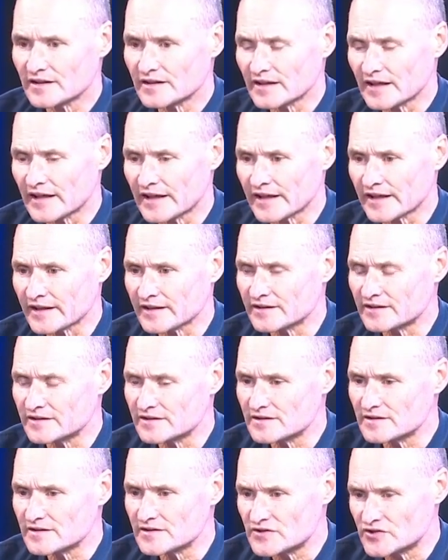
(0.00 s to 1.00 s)
And
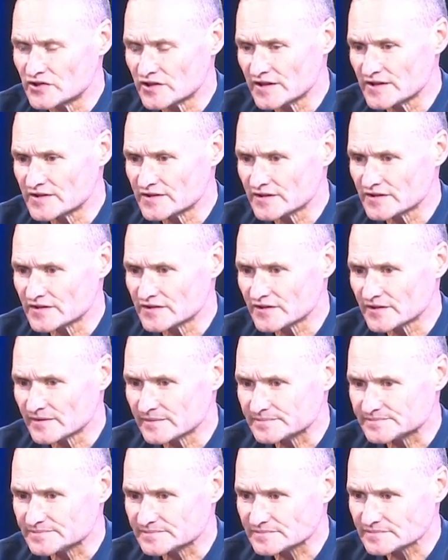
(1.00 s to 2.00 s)
Jesus,
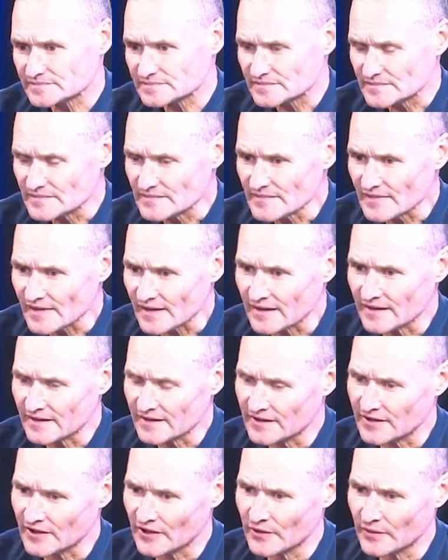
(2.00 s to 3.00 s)

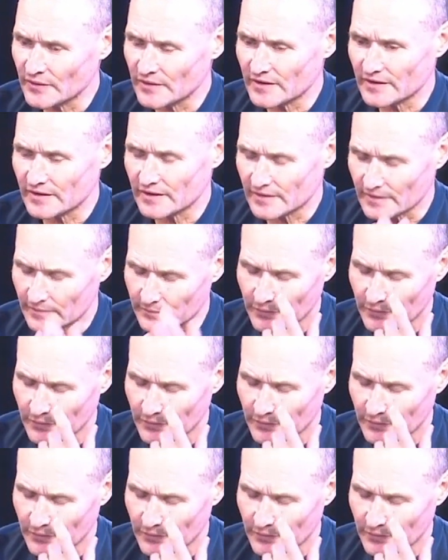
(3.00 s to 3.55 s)
the